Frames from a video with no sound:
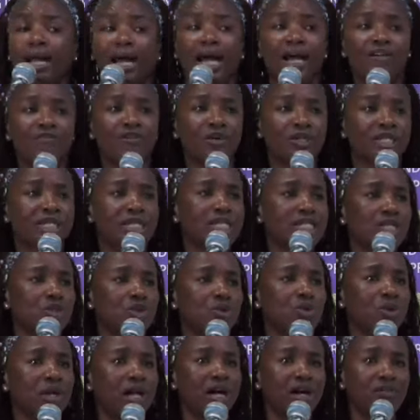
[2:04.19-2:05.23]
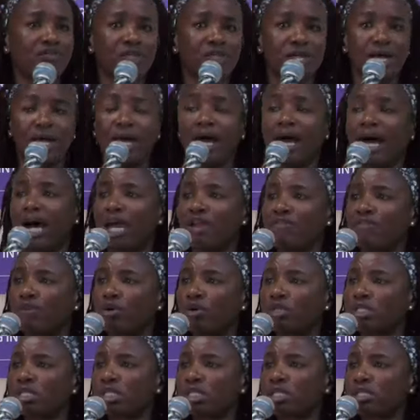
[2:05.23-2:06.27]
I've got kids to look after. I've
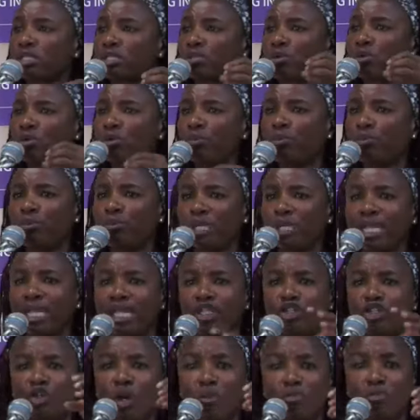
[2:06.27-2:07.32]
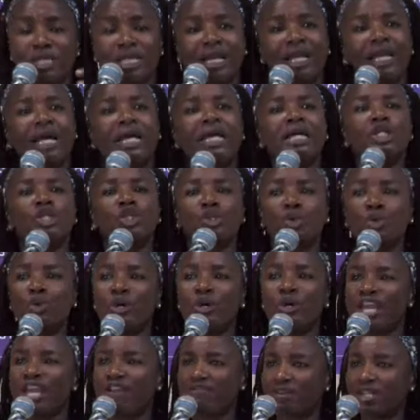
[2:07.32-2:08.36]
got school pick and drops.
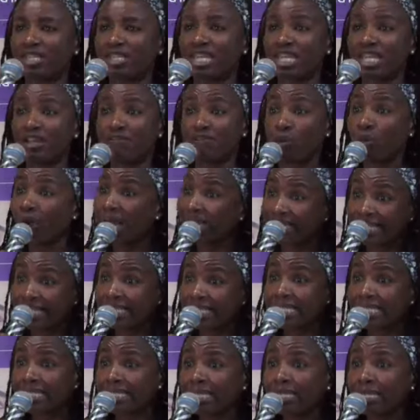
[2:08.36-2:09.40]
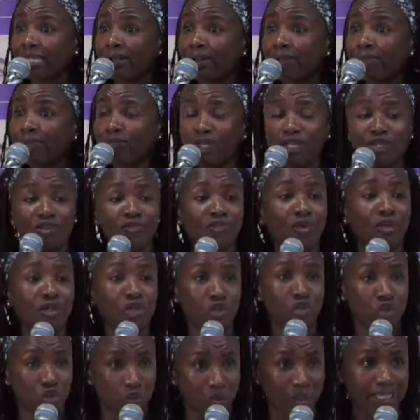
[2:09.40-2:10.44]
Do everything. If you want it, then you've got
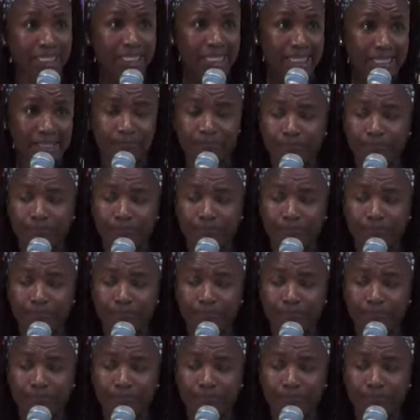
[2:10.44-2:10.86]
to do it.